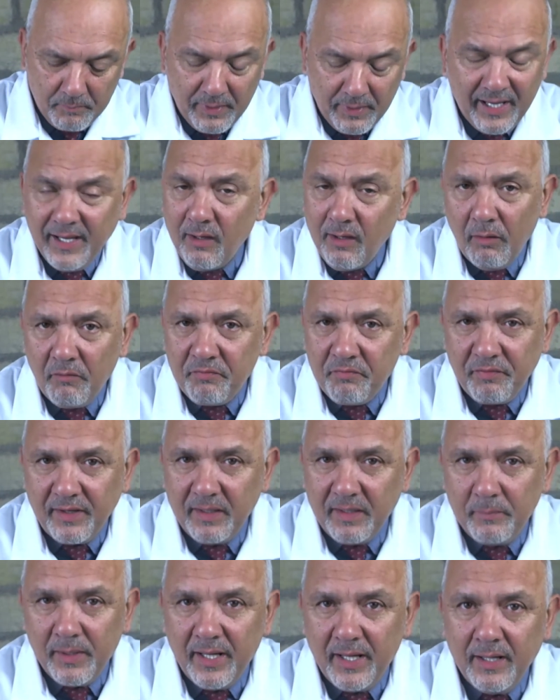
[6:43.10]
Male or
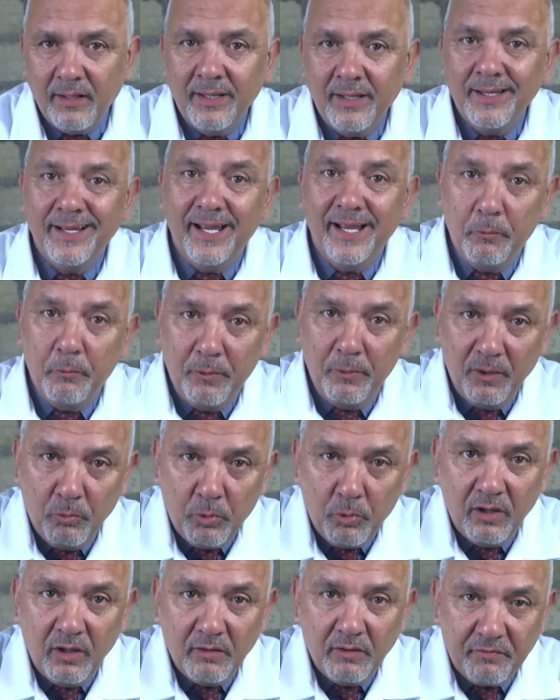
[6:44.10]
female, it will
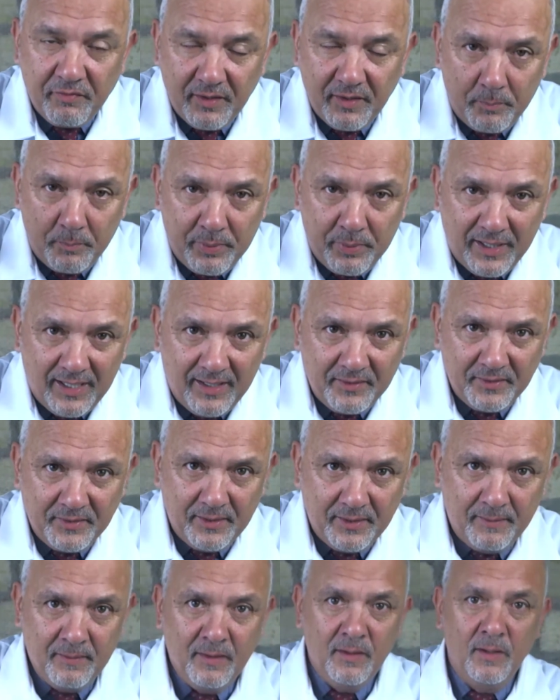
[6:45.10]
work for your
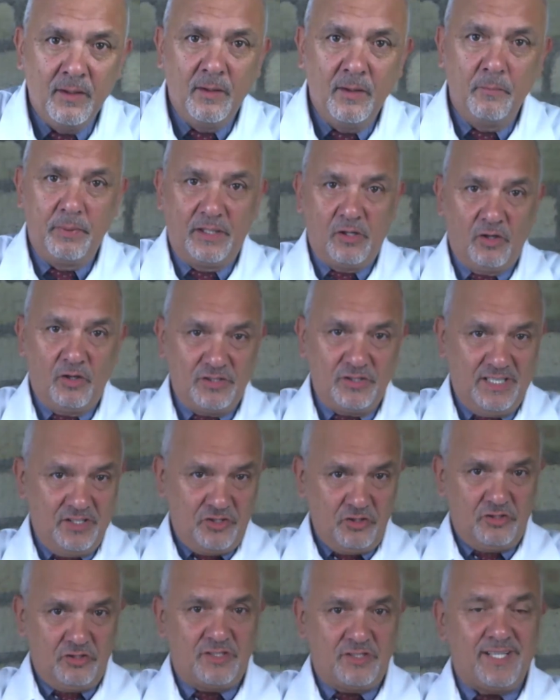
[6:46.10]
partner, because it
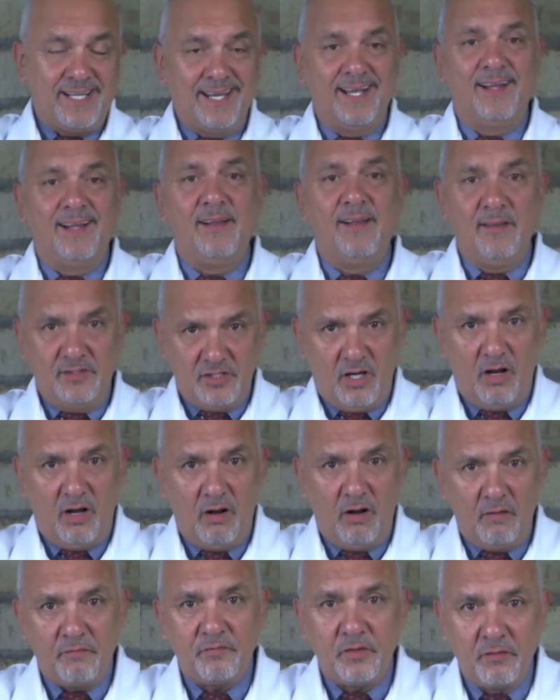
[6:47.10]
just kills
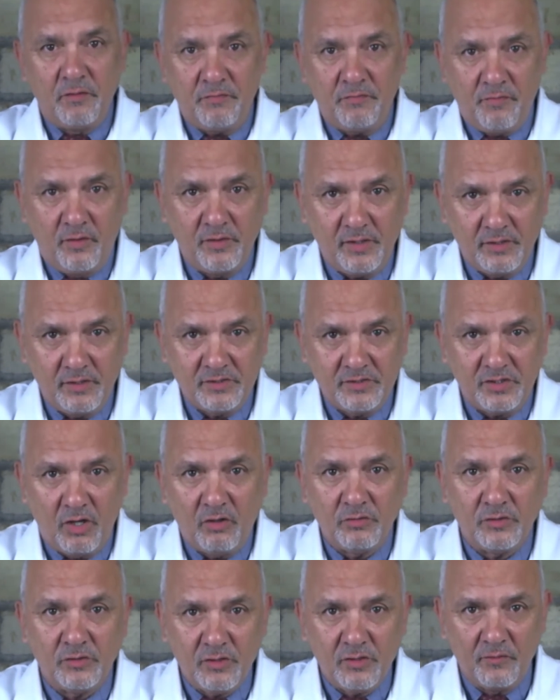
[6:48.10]
off the fungus
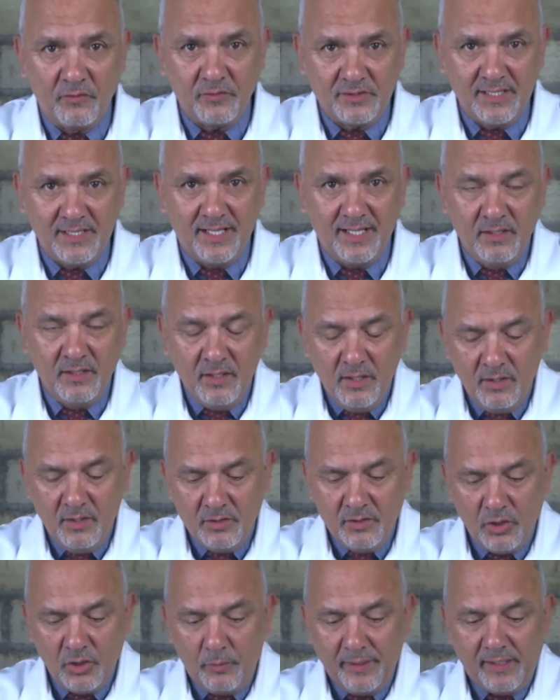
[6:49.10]
on contact.
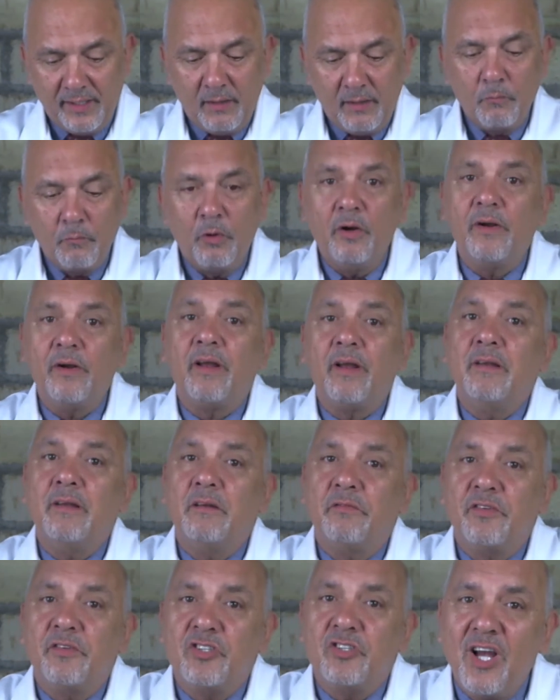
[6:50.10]
So it can work in
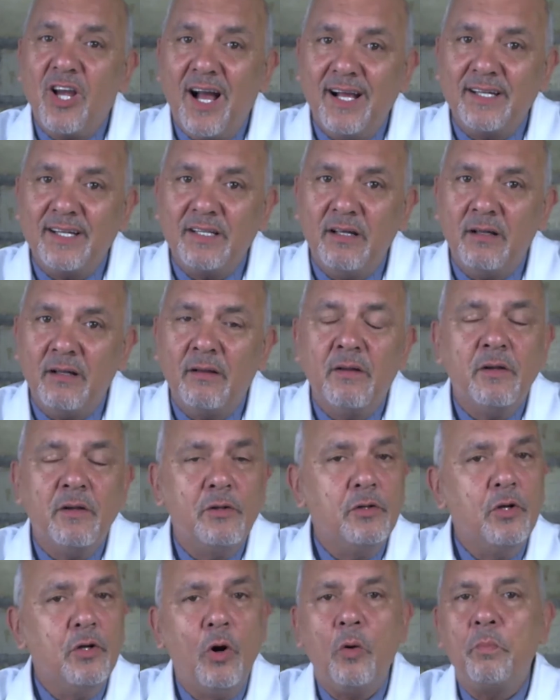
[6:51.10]
the vagina,
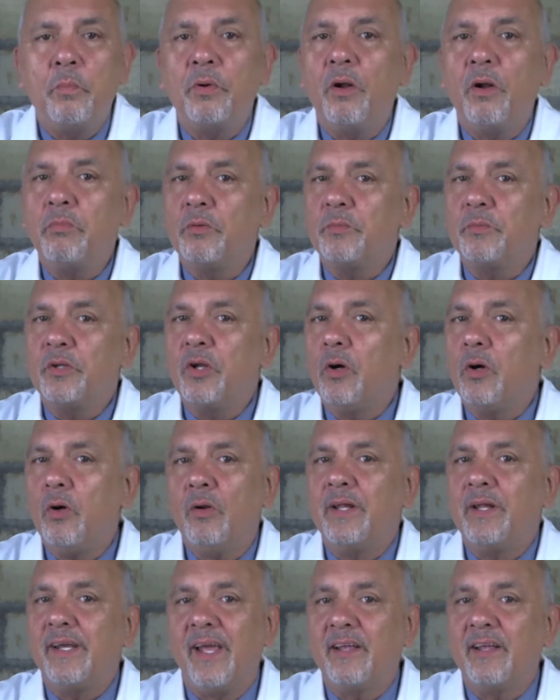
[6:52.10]
no problem at
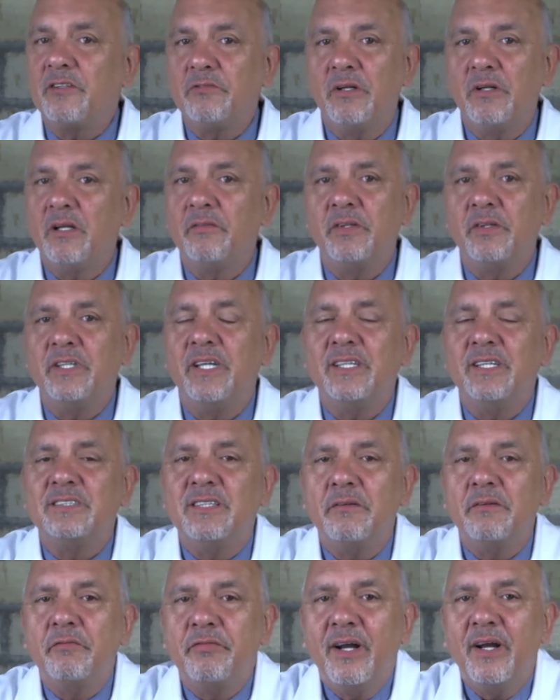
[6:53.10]
all. It gets rid of a
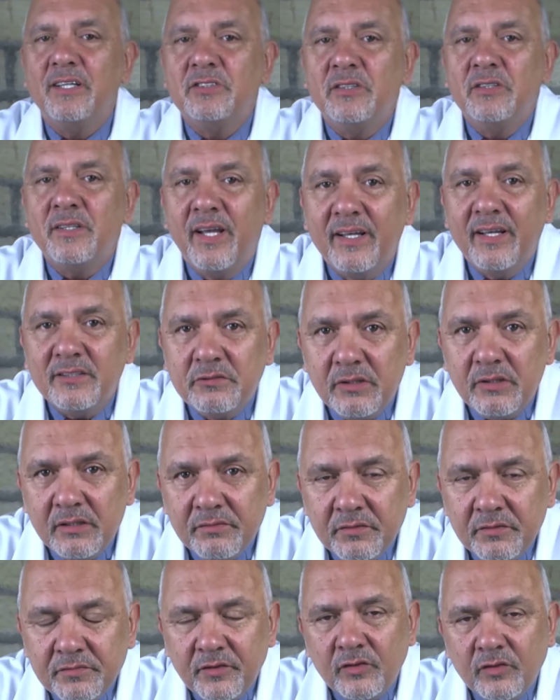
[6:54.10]
yeast infection, gets rid of
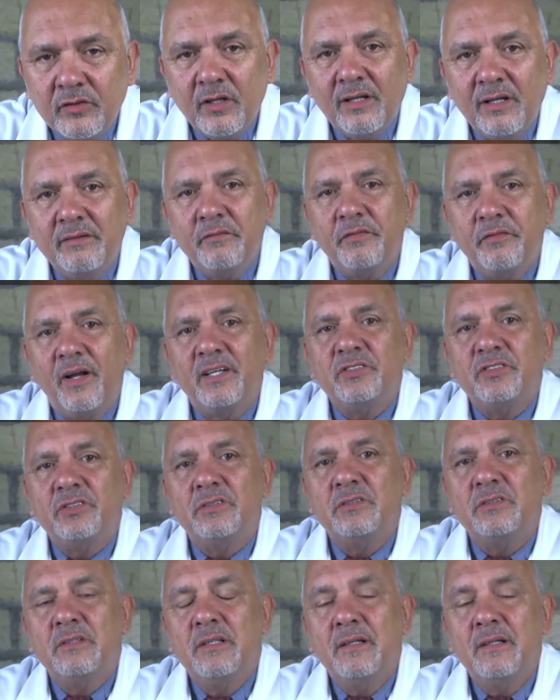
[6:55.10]
a fungal infection.